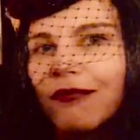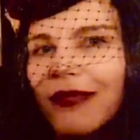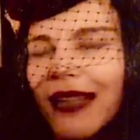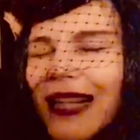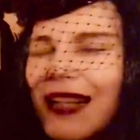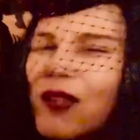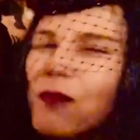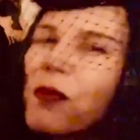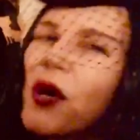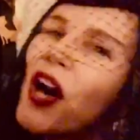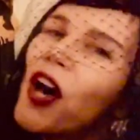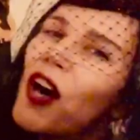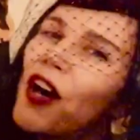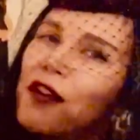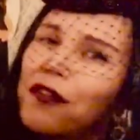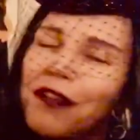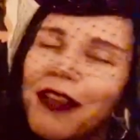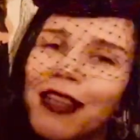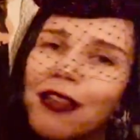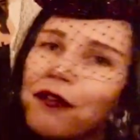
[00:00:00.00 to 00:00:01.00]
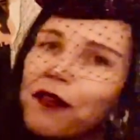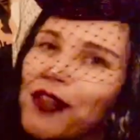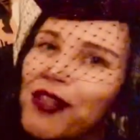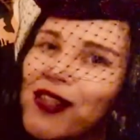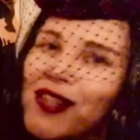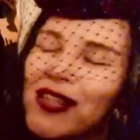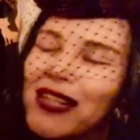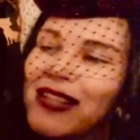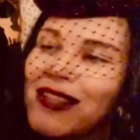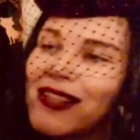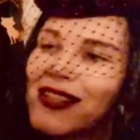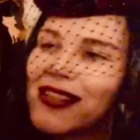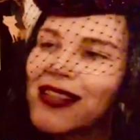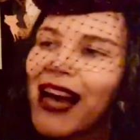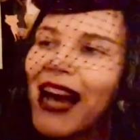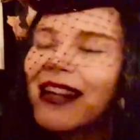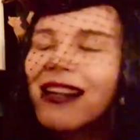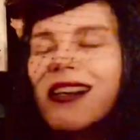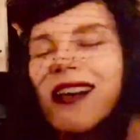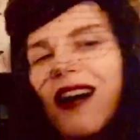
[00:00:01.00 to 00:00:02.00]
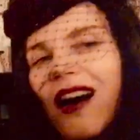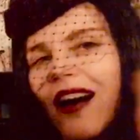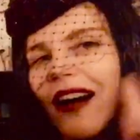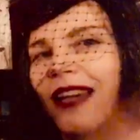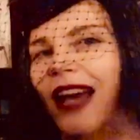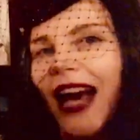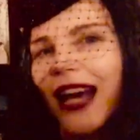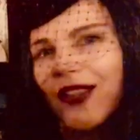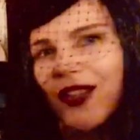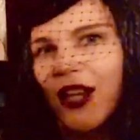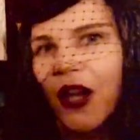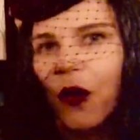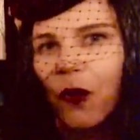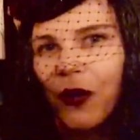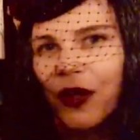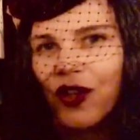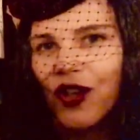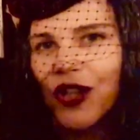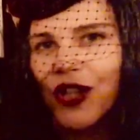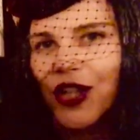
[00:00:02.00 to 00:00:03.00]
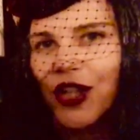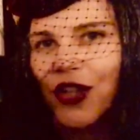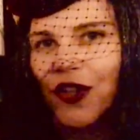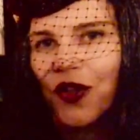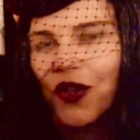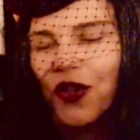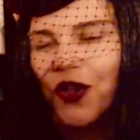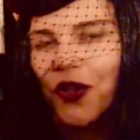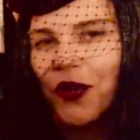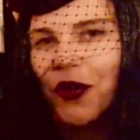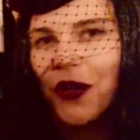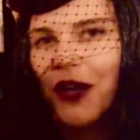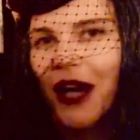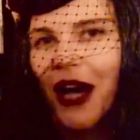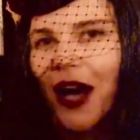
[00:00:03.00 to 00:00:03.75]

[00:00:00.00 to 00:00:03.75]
it's perfect for the season and it kind of has that witchy tinge to it,